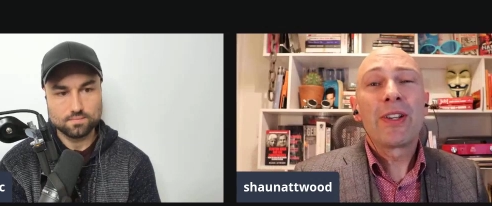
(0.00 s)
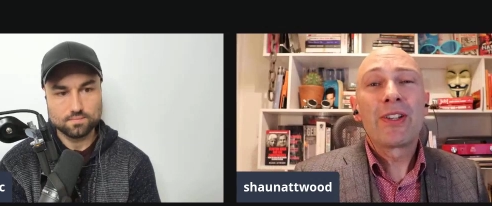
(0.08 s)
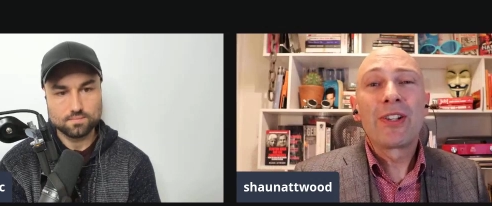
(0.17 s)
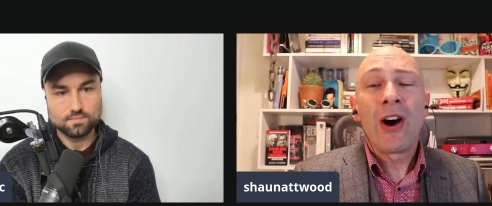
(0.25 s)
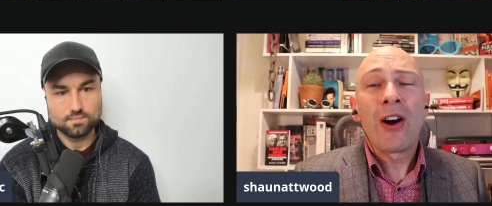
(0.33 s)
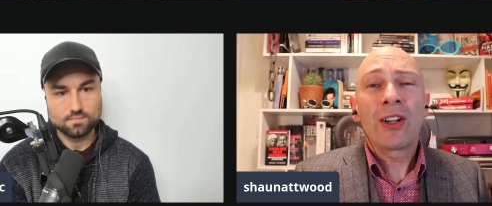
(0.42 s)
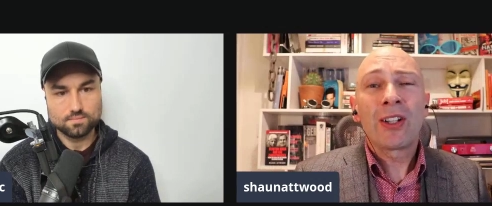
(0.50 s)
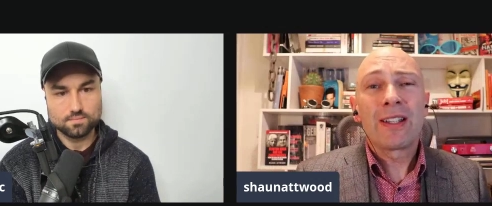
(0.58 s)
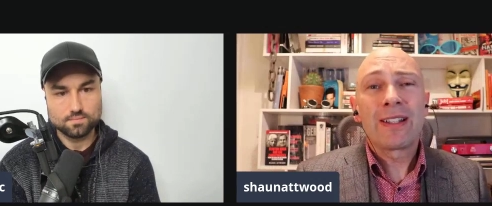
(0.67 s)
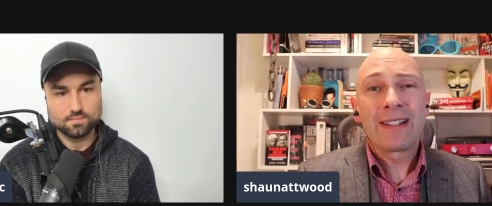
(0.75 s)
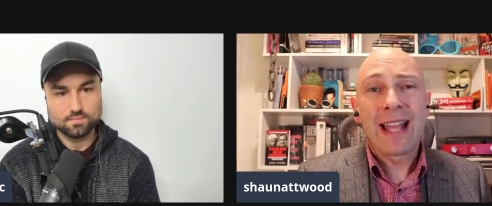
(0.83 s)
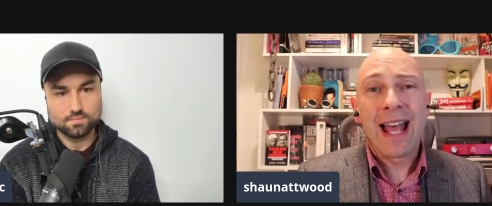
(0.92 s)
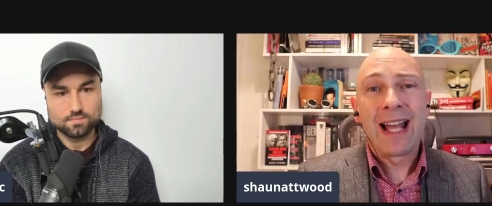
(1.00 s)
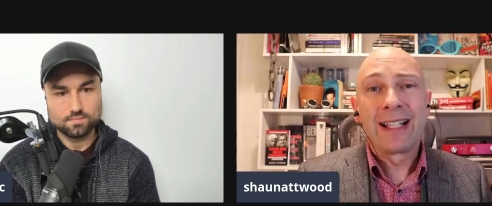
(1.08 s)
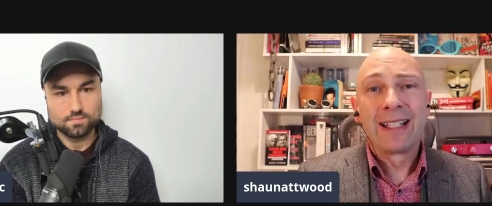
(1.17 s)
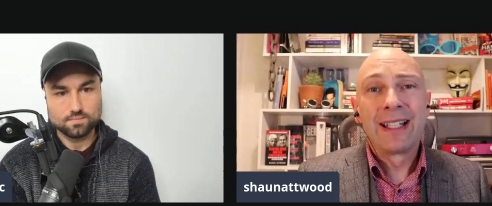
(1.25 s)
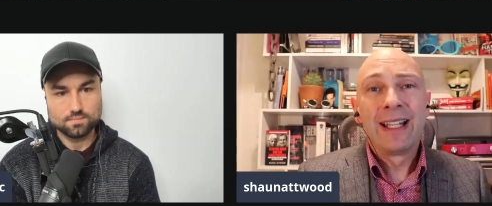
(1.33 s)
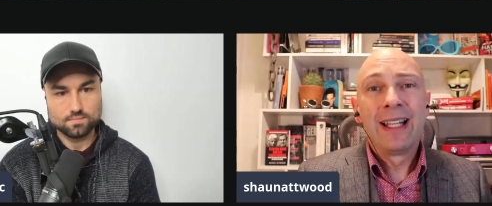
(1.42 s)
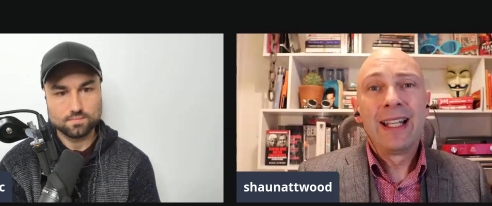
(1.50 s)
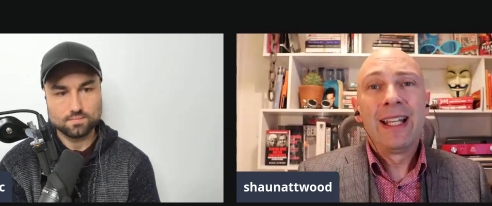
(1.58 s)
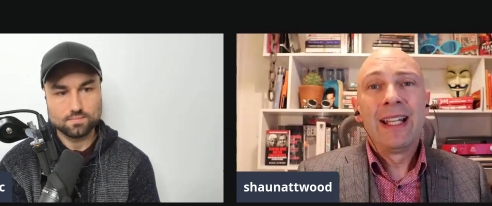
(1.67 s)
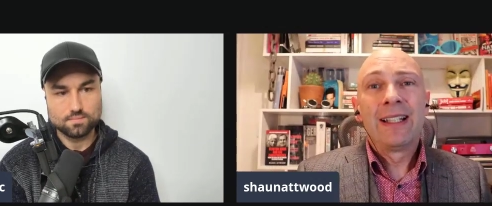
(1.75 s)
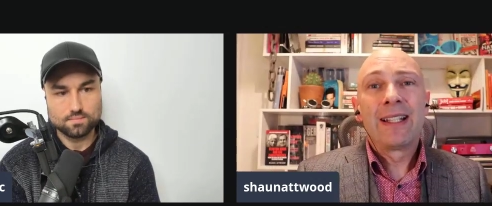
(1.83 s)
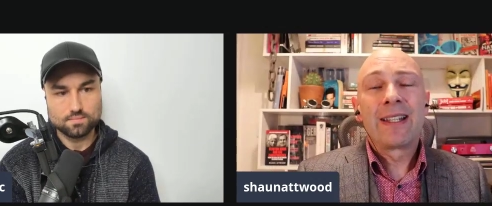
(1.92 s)
Speaker 1: doctor said
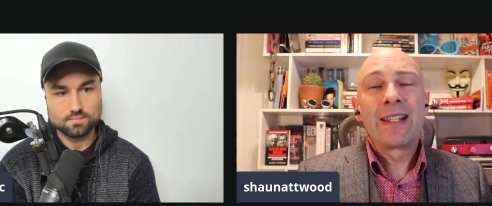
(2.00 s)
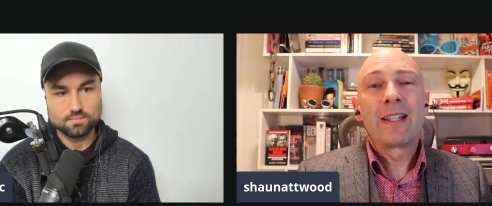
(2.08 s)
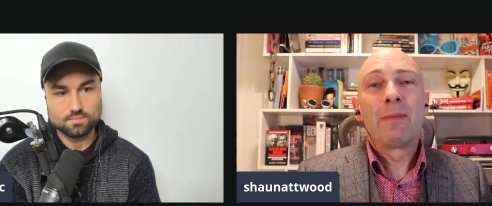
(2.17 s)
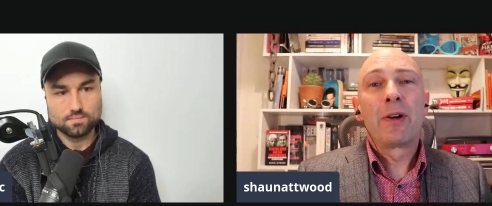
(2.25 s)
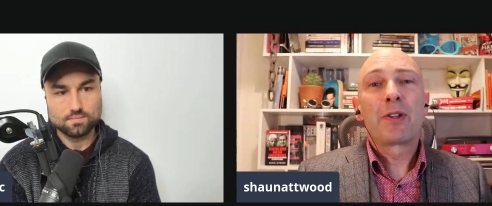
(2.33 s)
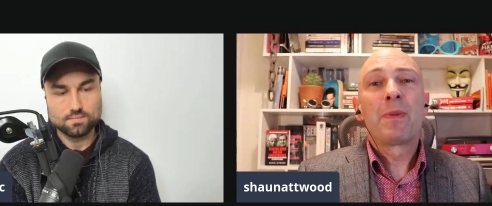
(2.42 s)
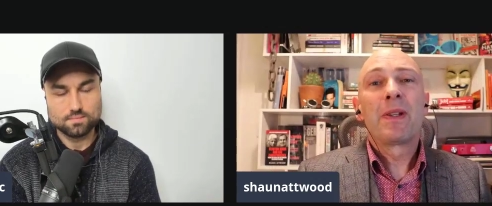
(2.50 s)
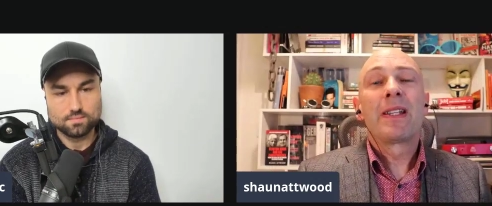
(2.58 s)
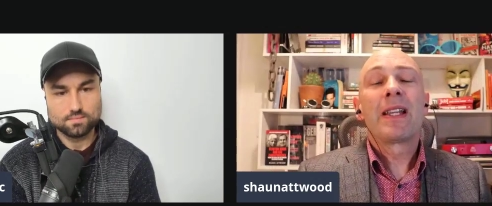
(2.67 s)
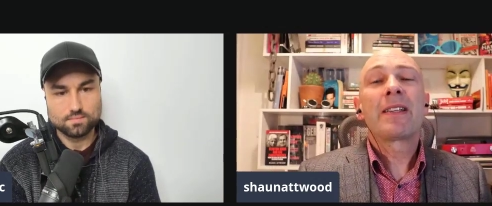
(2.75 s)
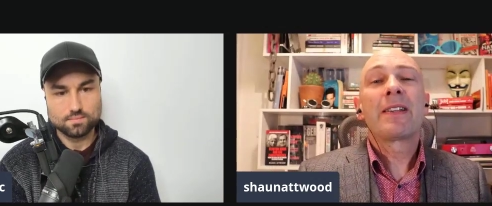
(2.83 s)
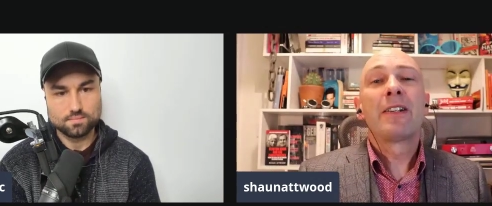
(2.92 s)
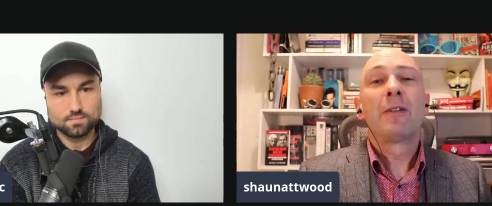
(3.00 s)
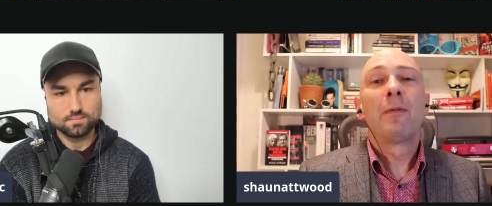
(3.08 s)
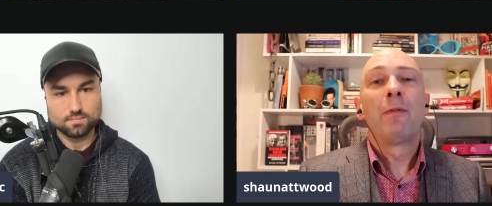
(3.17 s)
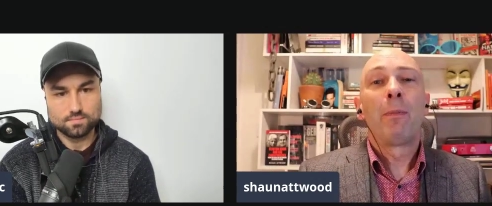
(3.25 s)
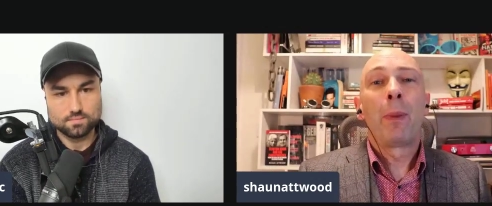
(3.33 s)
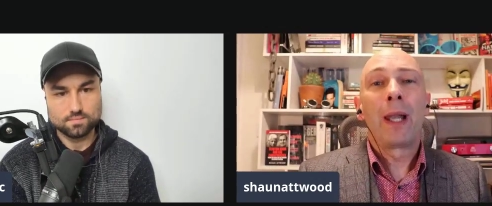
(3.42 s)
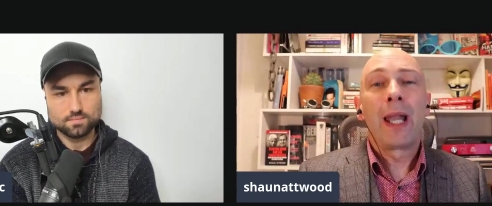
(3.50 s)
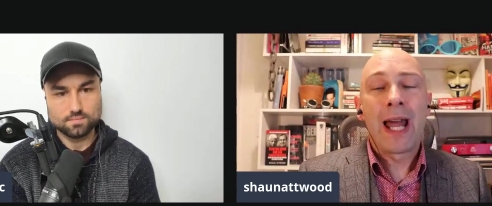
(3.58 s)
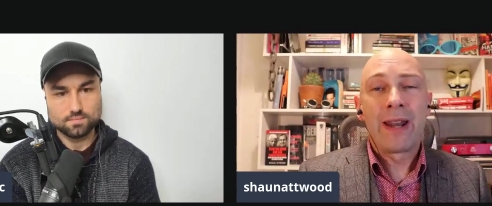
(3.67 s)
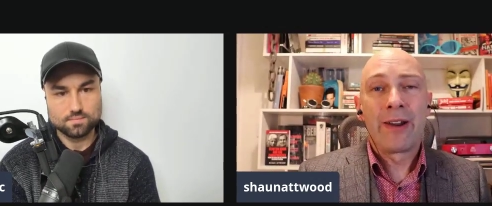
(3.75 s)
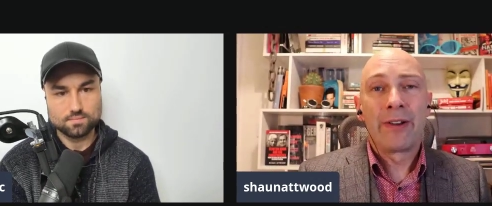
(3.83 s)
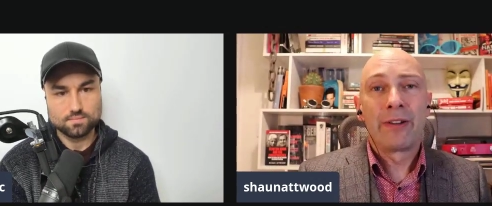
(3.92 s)
this is the most medicinal plant
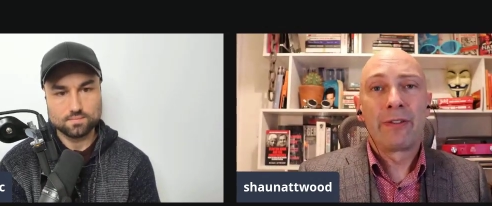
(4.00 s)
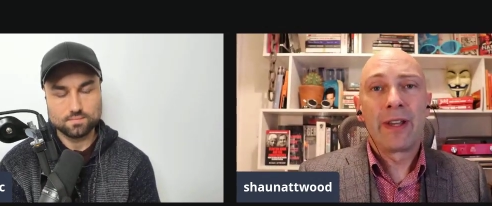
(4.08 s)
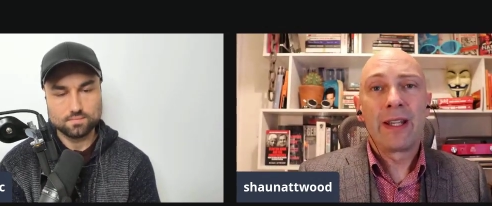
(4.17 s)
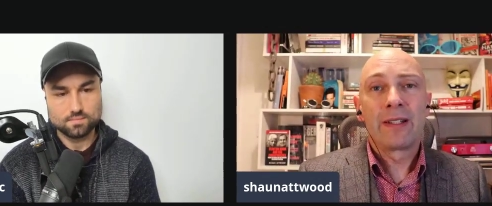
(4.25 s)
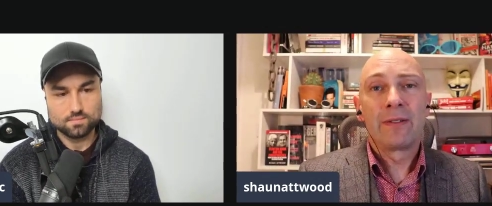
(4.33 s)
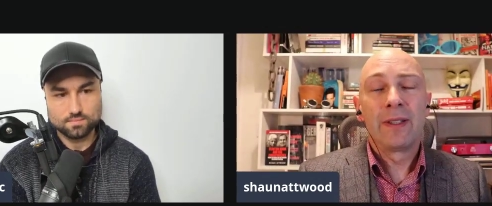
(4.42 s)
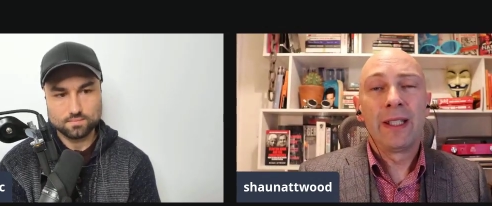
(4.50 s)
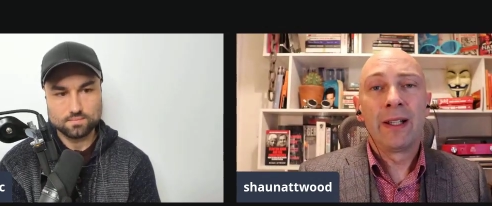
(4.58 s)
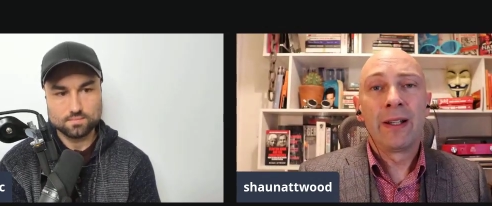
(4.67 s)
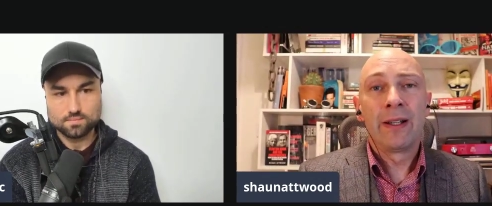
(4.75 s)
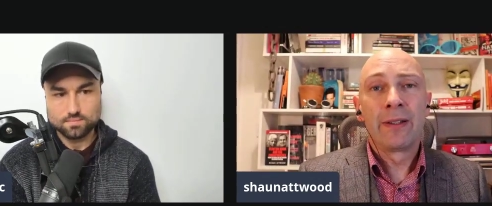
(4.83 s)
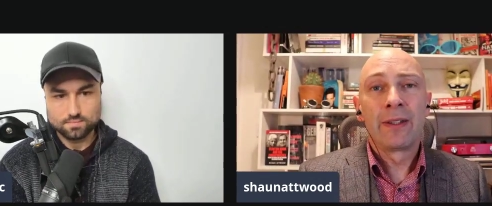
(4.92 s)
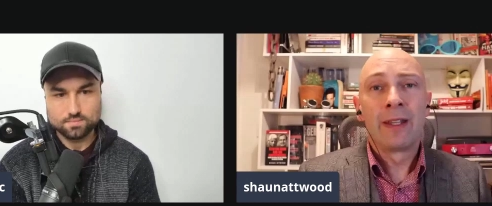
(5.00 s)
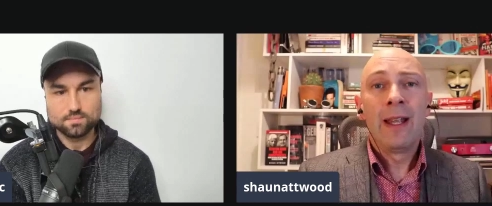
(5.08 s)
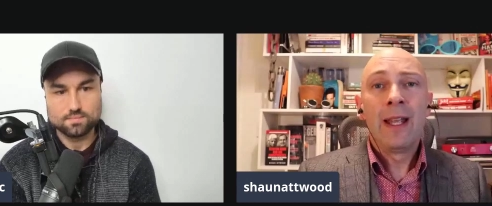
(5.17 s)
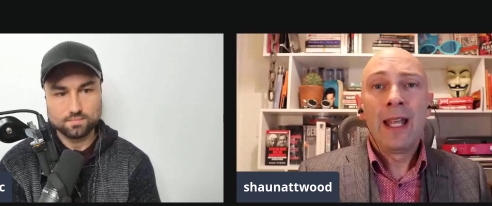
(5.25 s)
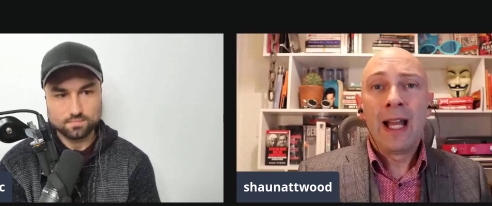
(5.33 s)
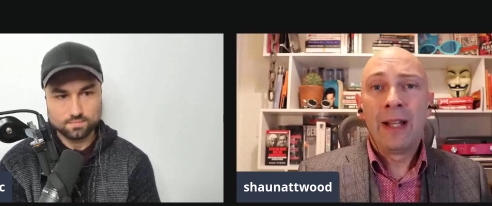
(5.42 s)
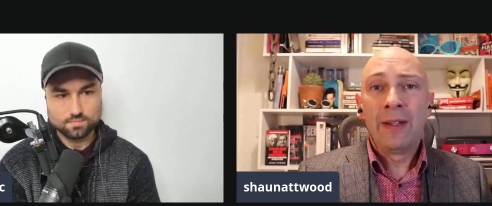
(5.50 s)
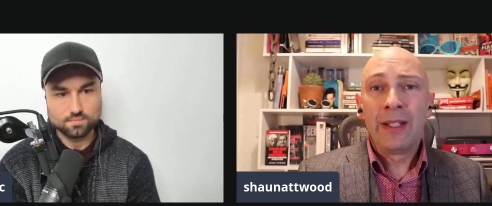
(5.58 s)
on the face of the earth. And the